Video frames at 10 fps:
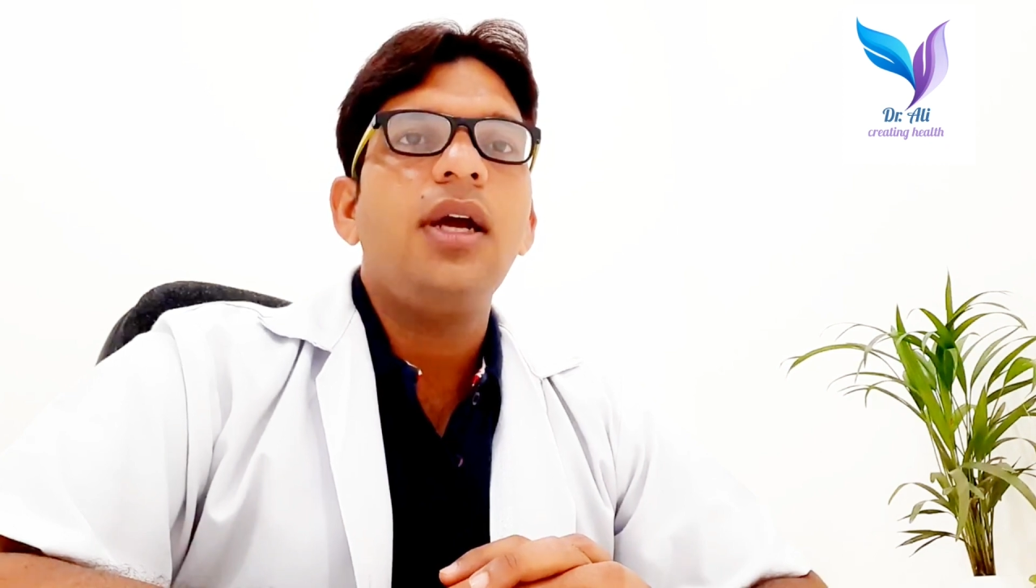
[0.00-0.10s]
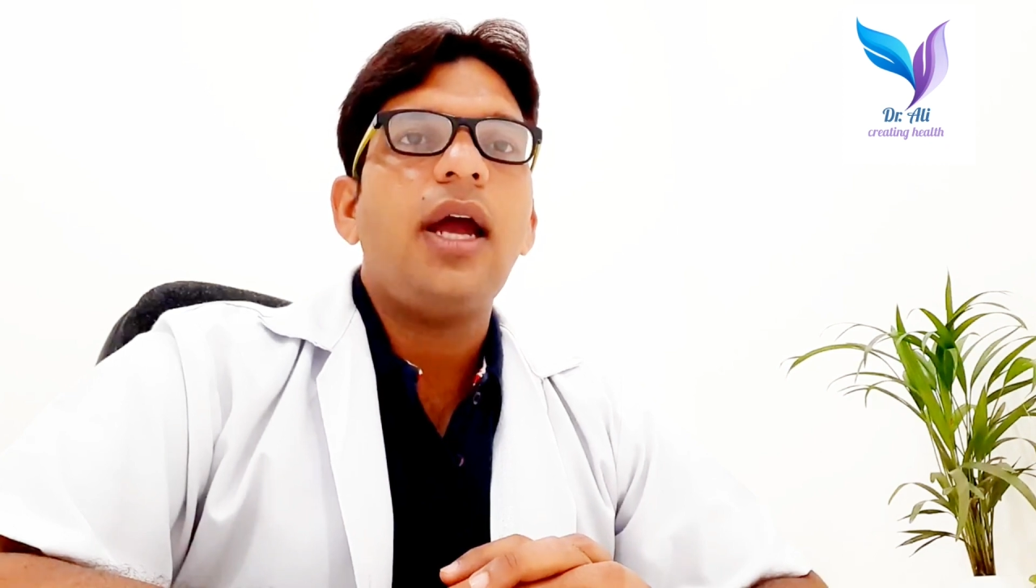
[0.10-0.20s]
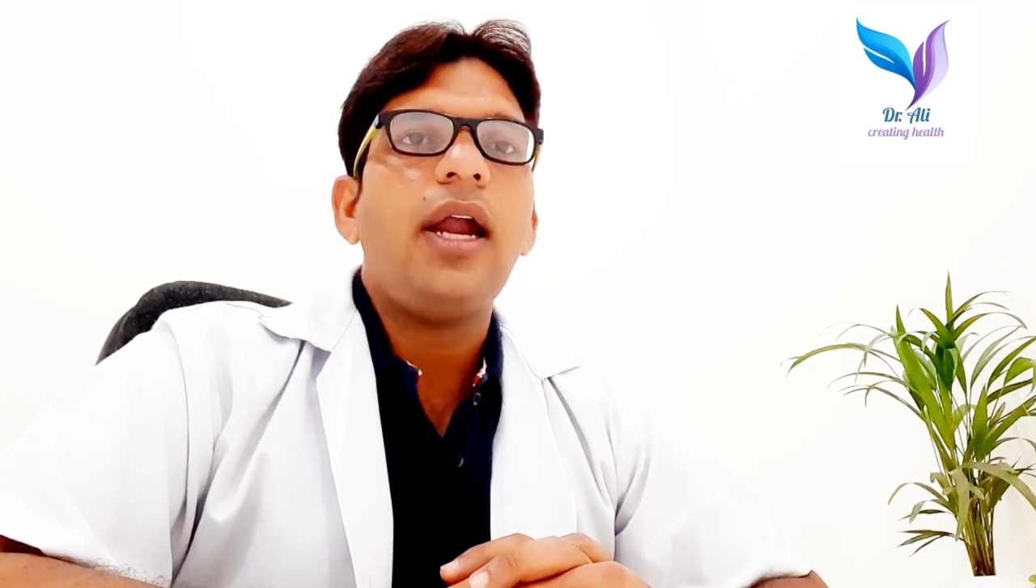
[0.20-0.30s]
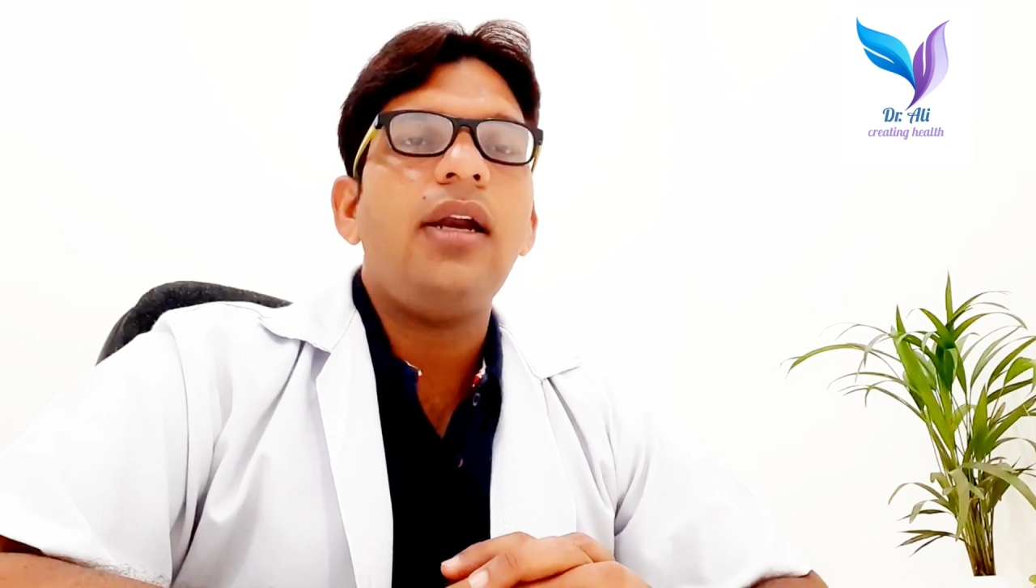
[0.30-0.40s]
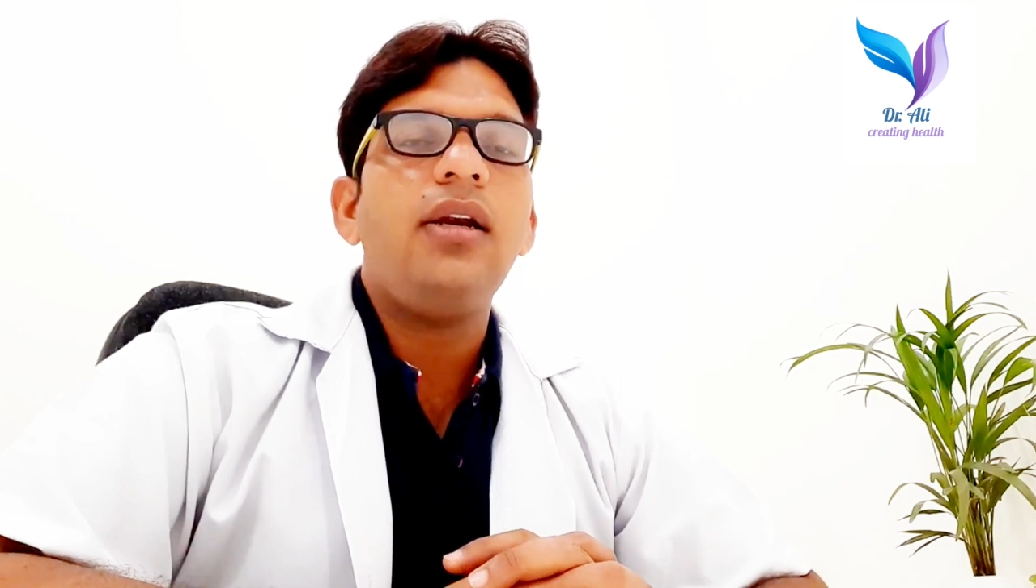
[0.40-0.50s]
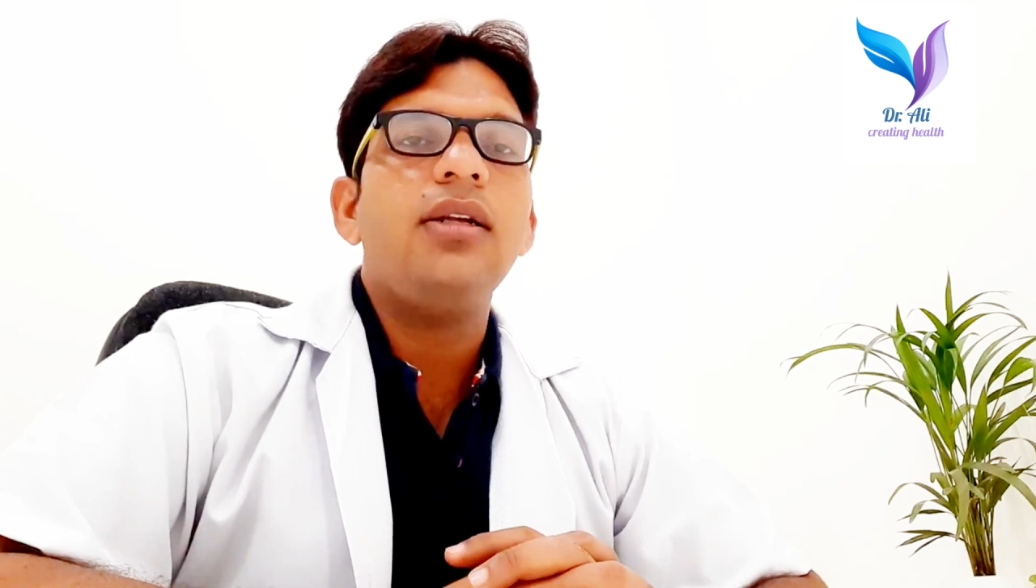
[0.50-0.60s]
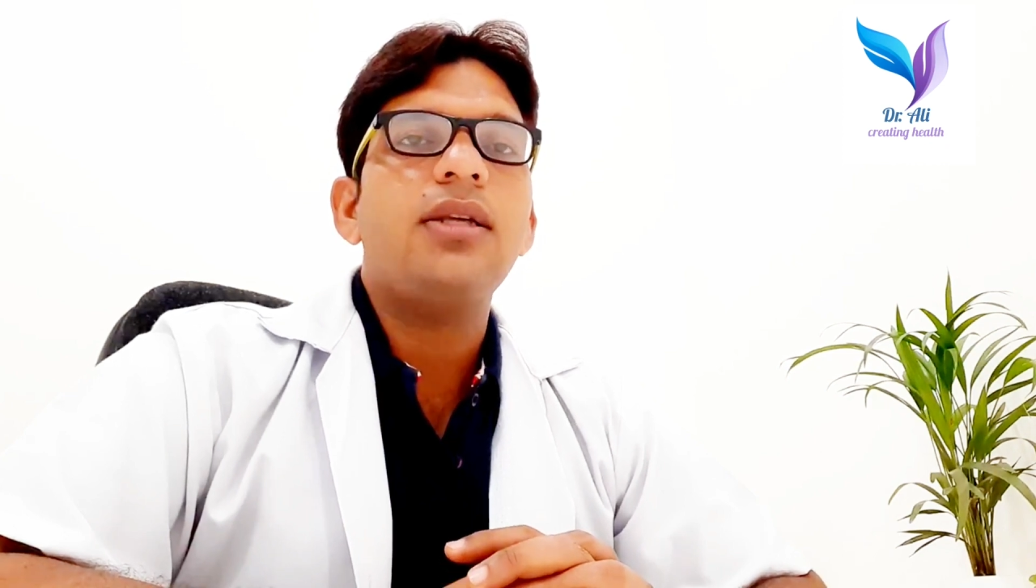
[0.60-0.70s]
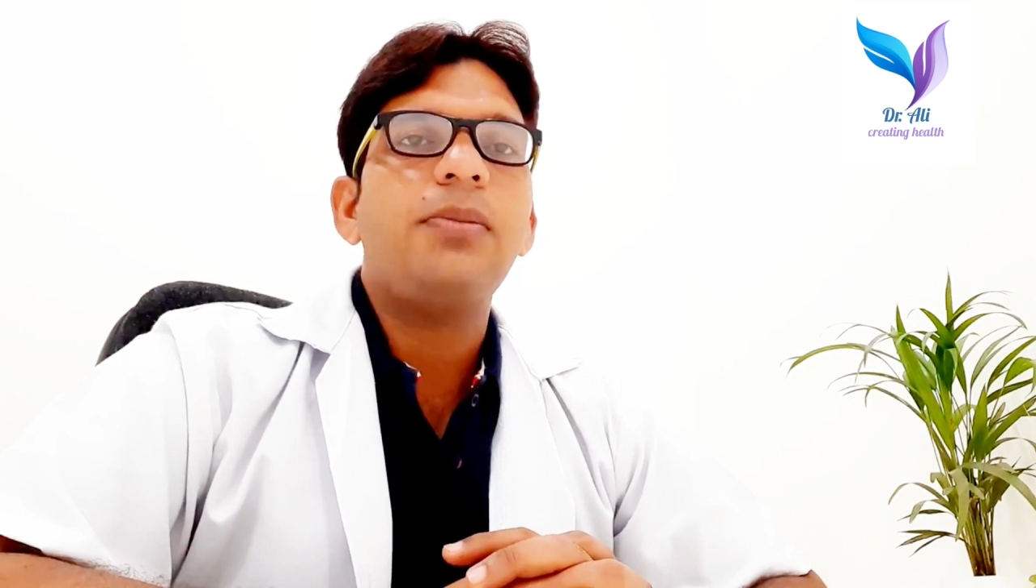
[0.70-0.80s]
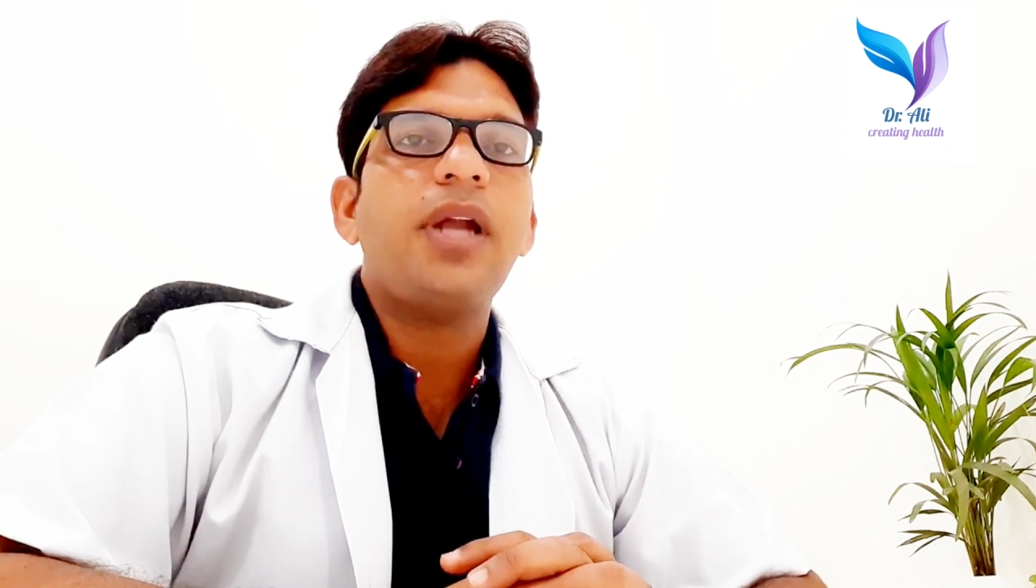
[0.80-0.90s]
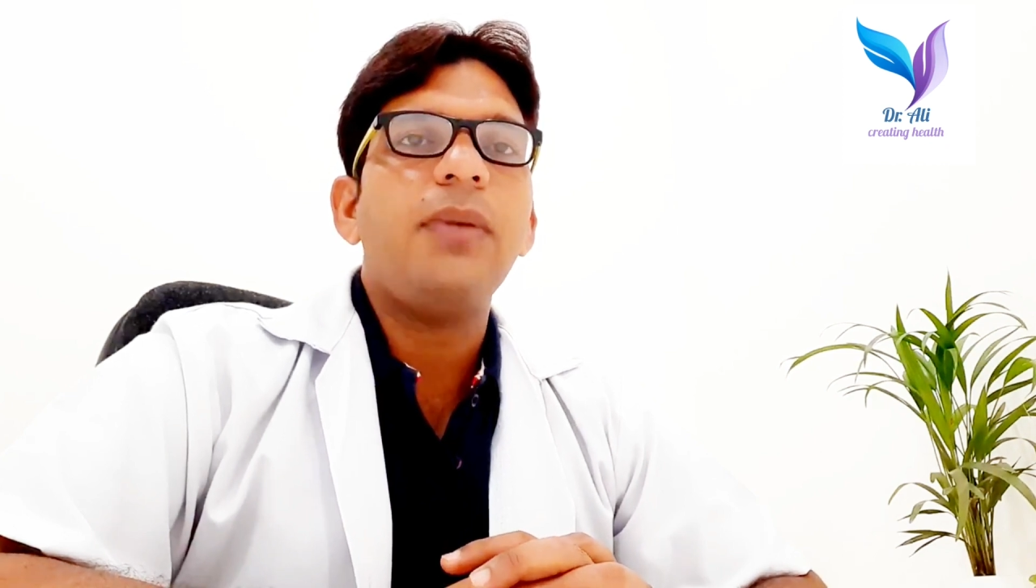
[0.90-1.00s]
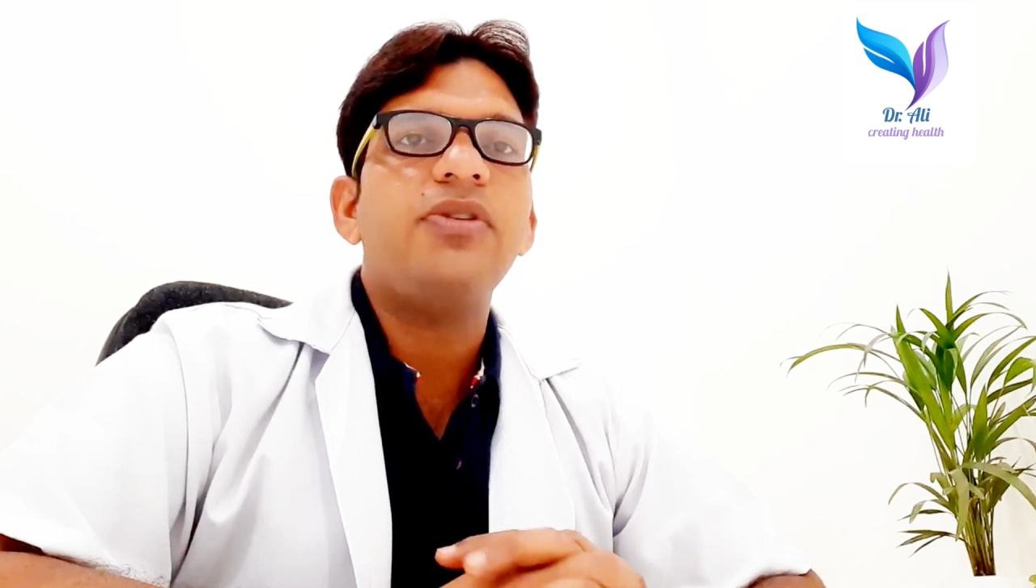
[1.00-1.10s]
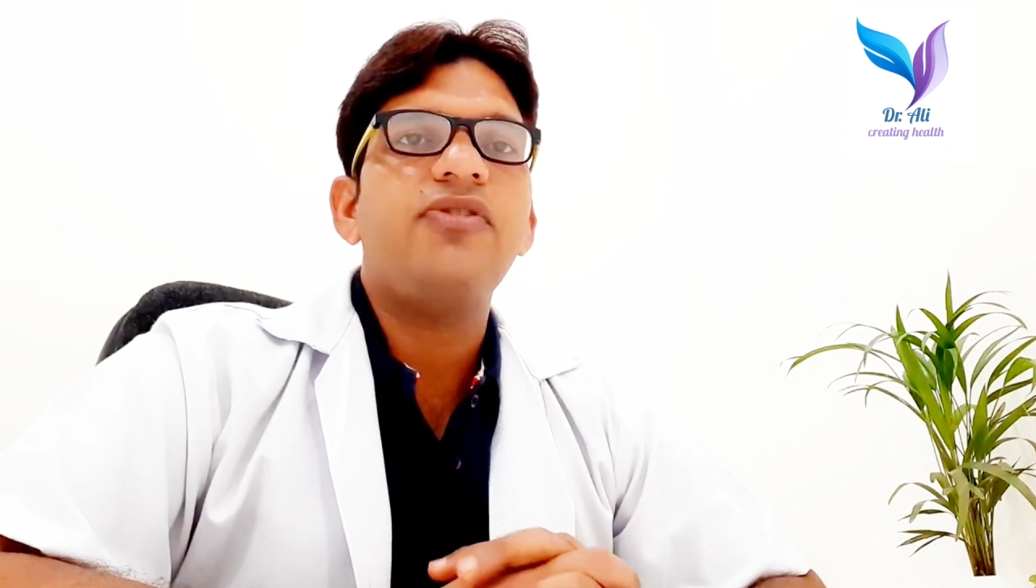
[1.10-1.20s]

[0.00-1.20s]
and sometimes